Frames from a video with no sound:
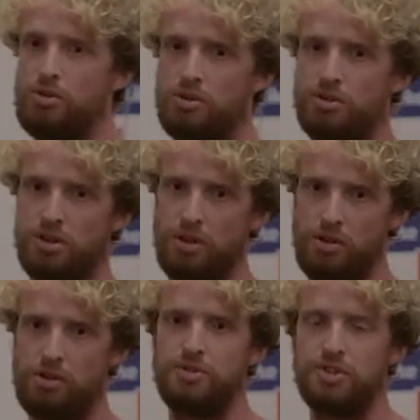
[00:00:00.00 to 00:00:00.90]
where there's a
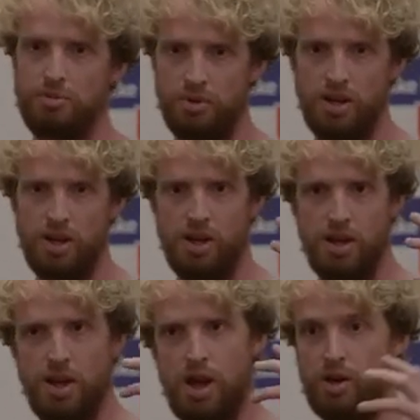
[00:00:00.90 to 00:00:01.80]
lot of similar
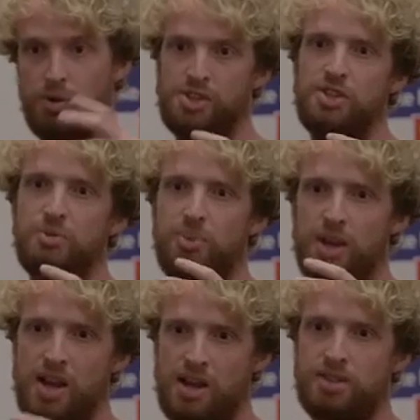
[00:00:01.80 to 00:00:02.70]
questions
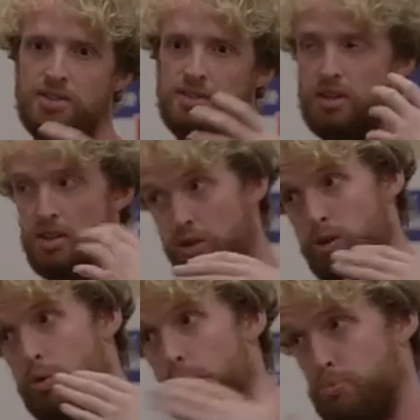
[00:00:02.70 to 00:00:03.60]
being asked, you can
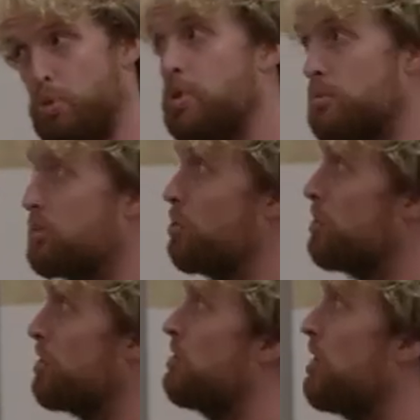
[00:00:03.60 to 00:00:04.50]
all point them towards those